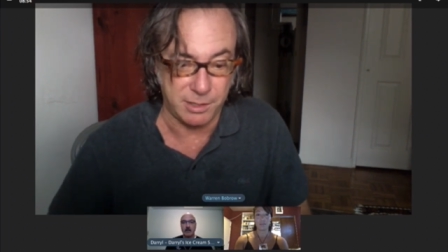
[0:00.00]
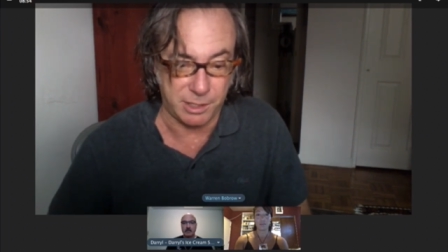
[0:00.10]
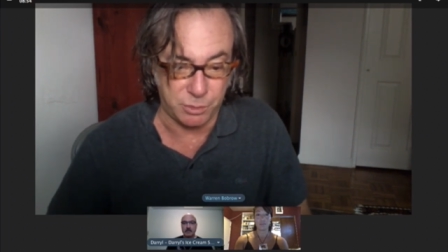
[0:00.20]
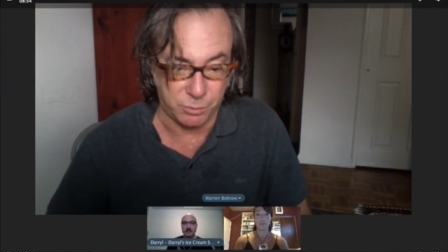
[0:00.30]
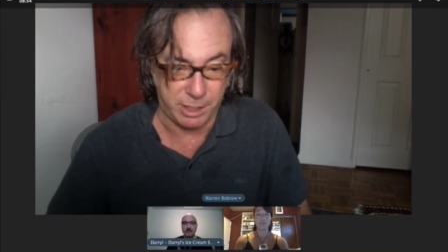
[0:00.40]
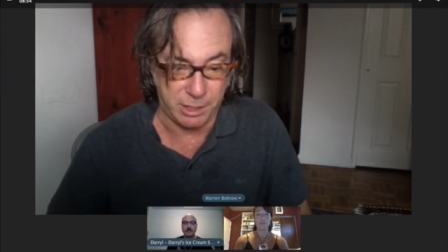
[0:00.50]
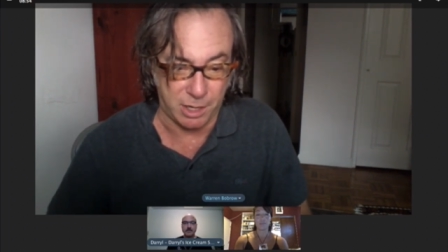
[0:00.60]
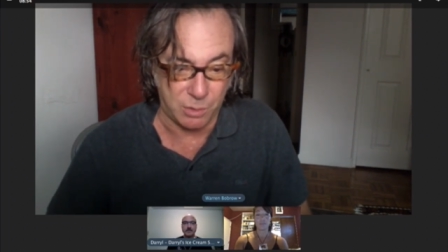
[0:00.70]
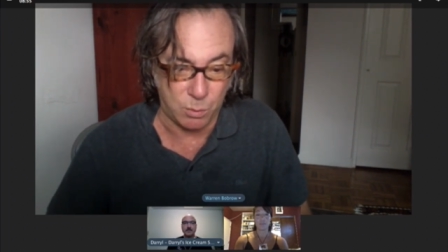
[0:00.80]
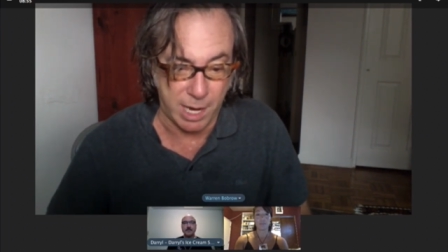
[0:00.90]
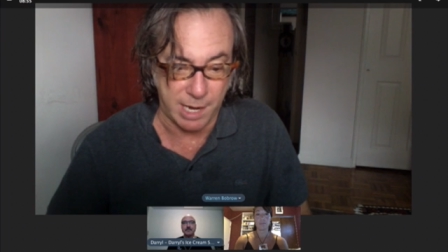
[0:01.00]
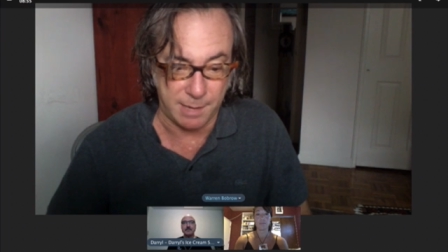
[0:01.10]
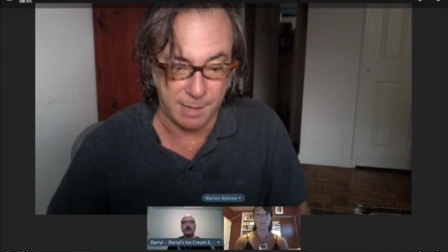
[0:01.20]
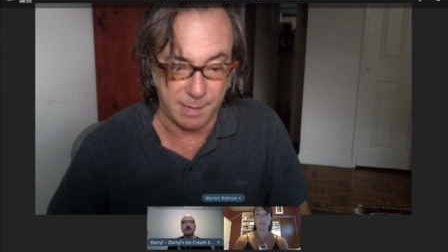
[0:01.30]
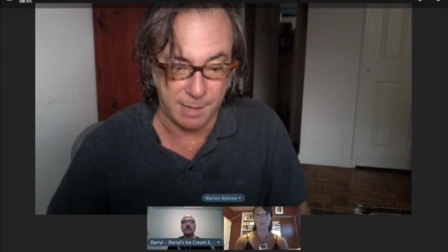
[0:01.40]
that you read on the
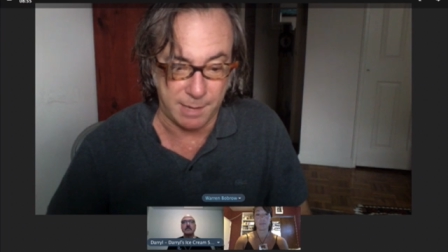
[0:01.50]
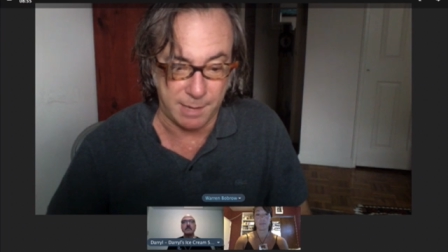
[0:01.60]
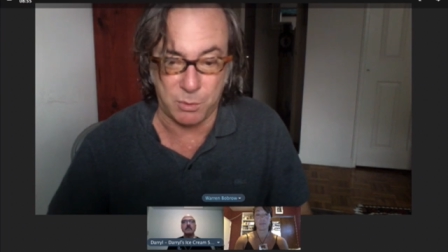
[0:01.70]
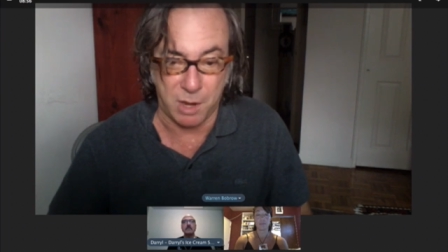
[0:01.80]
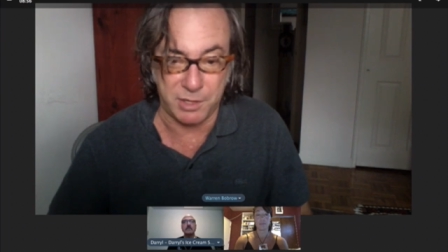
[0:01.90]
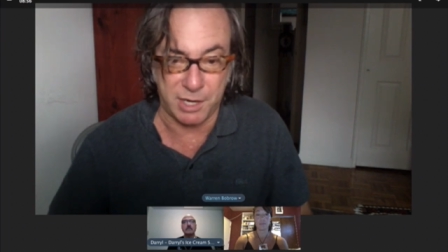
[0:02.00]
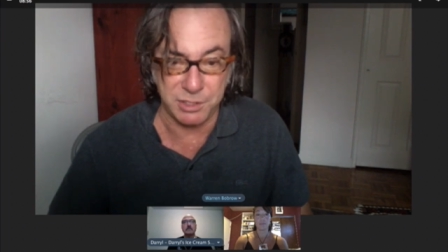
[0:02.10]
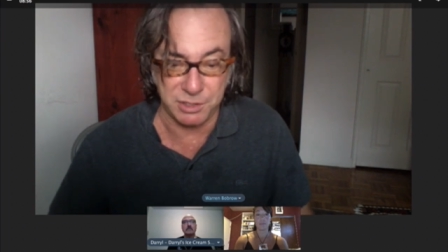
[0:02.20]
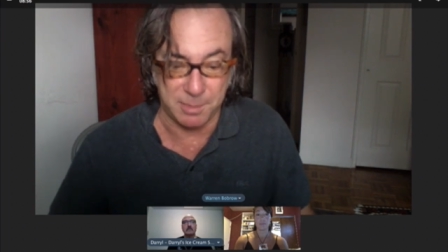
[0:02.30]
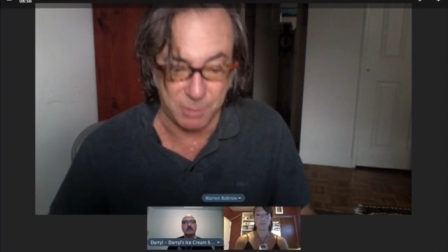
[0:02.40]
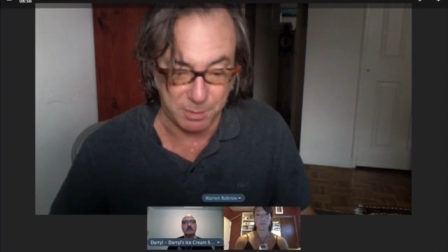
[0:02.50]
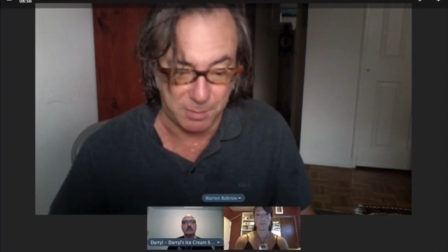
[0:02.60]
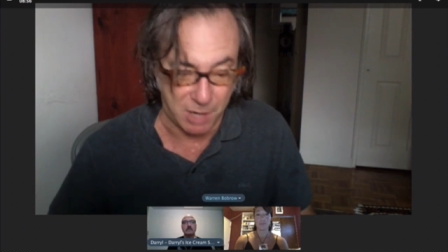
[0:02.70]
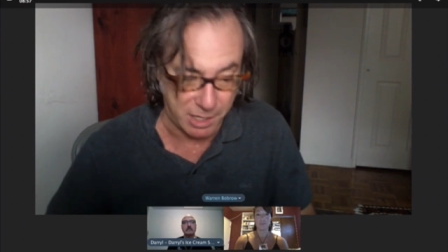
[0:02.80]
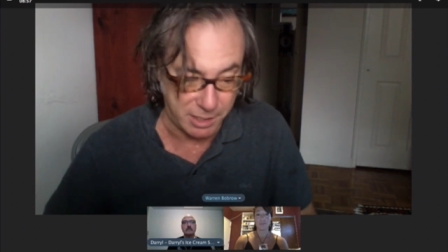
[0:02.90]
web other than the one that I stumbled
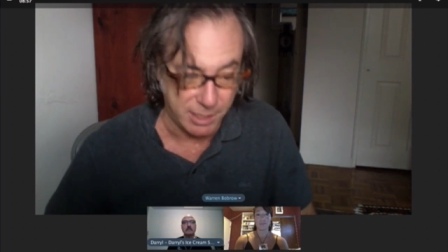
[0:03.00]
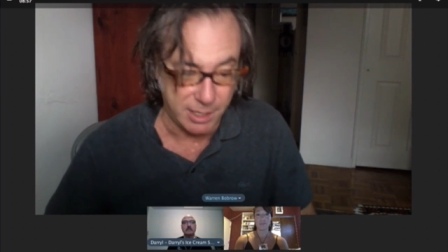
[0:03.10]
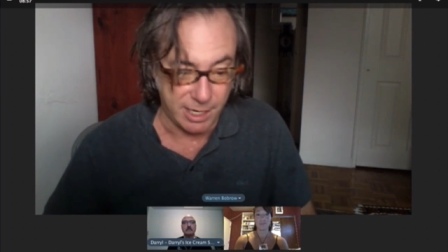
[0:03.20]
upon.